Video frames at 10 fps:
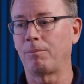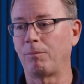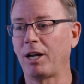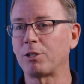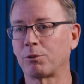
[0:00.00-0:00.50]

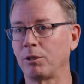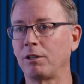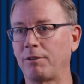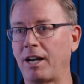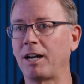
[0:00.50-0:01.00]
that's
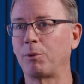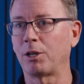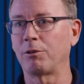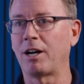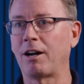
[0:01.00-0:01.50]
really valuable
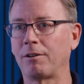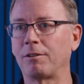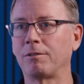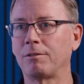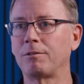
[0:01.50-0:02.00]
to go out
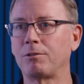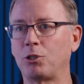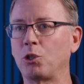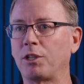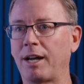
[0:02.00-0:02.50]
and
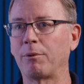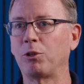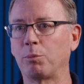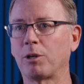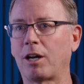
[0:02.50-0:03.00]
do that with
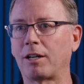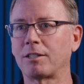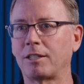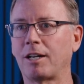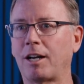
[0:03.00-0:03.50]
new
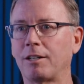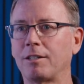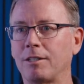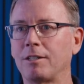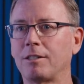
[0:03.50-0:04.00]
products and kind of
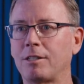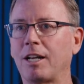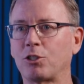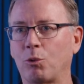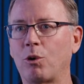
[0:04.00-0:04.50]

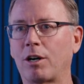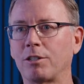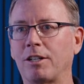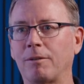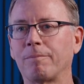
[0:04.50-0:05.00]
test the
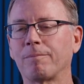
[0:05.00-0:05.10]
waters on them.